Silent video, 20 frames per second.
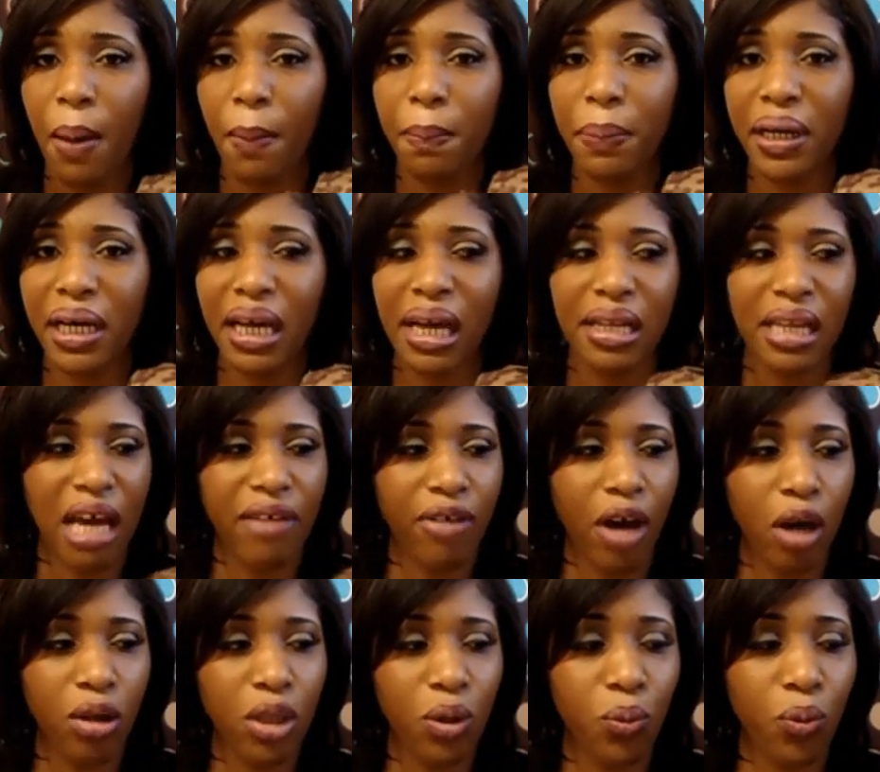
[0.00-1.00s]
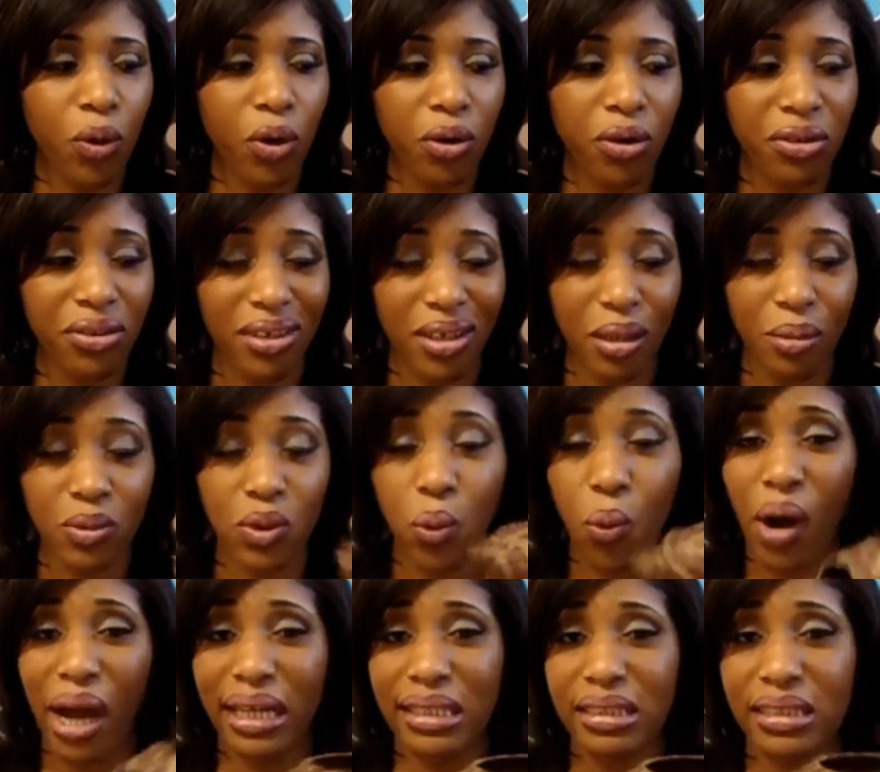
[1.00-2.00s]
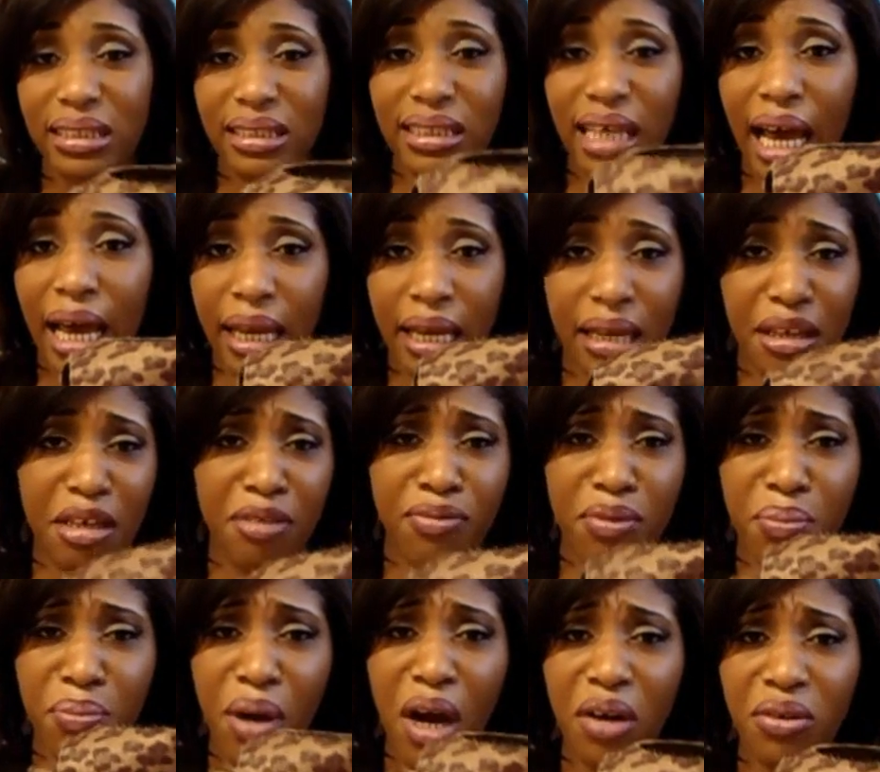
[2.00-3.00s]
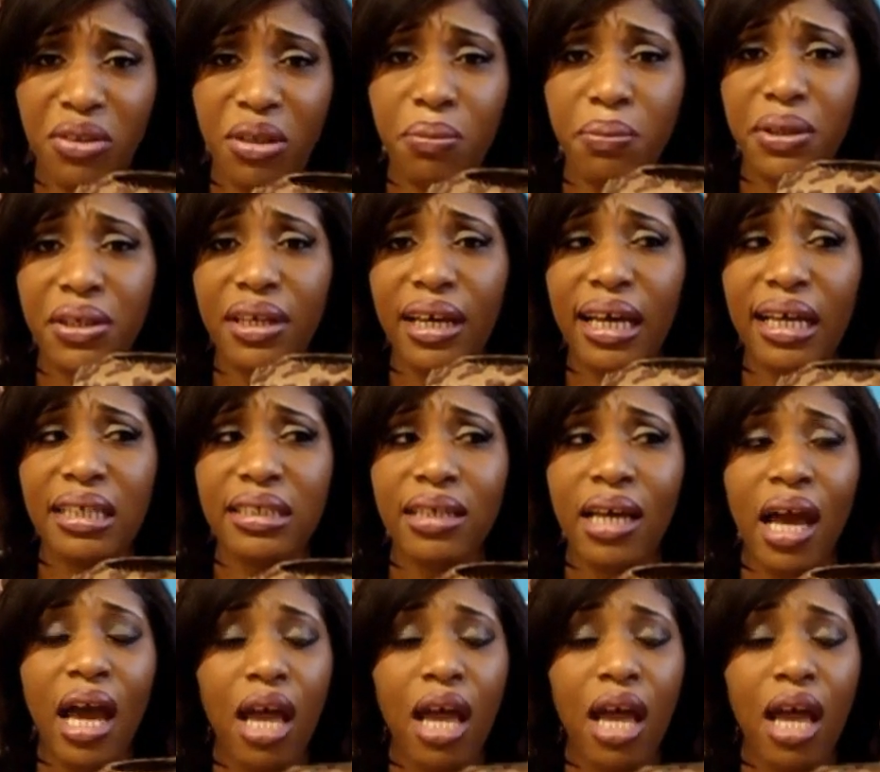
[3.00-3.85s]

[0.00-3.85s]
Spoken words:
but I've only worn them twice since I even bought them because